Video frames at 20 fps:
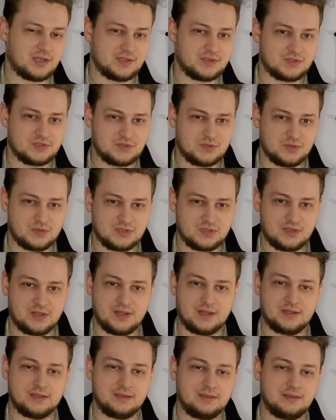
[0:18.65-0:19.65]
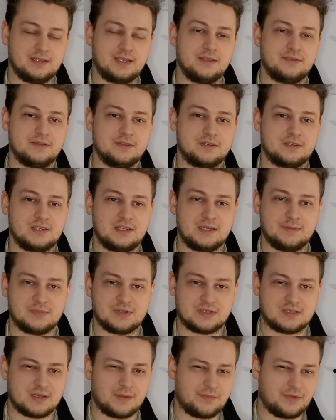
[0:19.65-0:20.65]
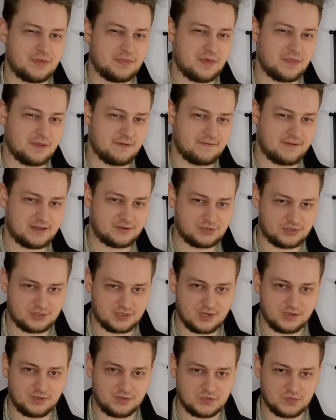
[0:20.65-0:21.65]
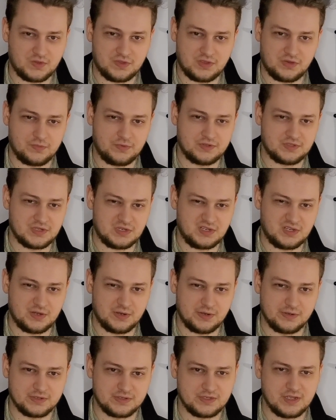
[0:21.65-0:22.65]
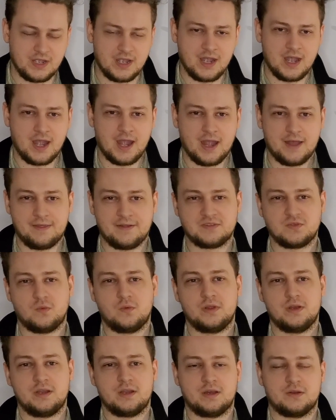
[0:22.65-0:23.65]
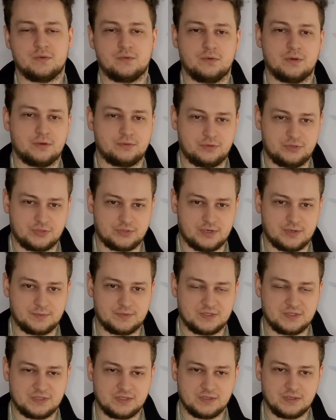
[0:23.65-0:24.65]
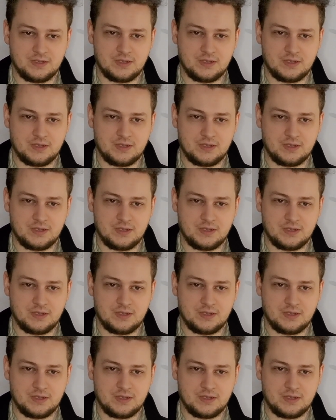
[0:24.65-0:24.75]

and Stützle lead the team to something that they've had struggles with in recent years, and that's winning on road trips?